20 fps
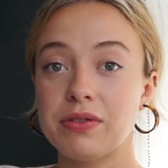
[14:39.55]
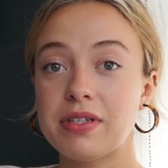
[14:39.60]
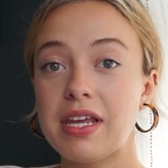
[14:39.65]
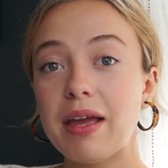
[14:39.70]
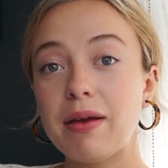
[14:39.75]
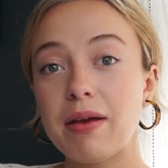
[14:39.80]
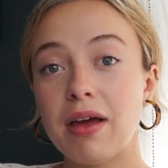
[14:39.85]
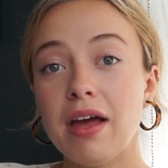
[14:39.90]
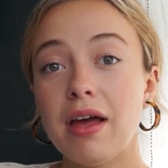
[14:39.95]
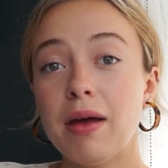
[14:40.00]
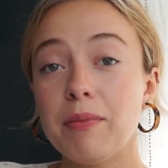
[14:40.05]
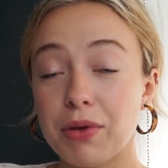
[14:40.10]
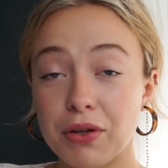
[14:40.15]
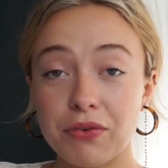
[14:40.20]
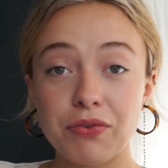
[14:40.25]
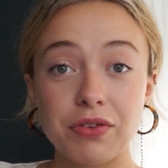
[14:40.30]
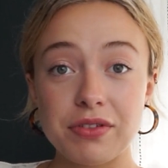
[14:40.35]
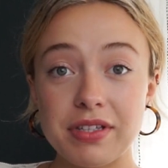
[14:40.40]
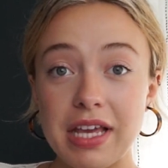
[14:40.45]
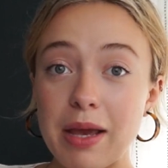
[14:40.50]
ta
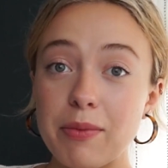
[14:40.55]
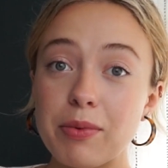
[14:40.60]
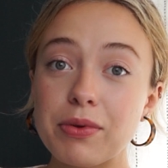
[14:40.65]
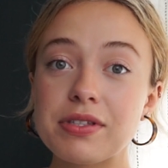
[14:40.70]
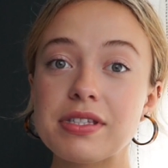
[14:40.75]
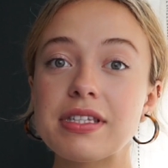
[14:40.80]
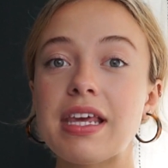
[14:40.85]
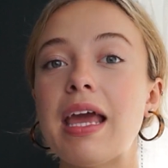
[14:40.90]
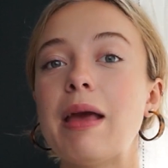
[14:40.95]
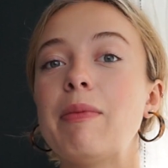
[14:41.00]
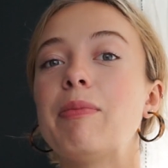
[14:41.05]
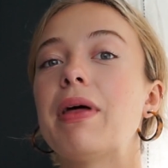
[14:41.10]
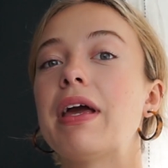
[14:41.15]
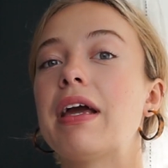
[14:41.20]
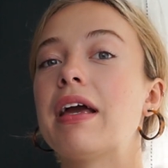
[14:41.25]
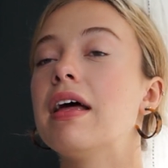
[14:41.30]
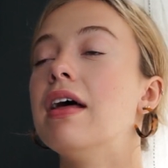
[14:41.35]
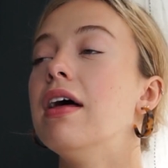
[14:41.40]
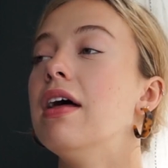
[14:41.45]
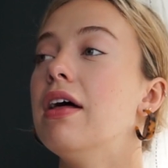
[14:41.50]
beautiful tablescape, like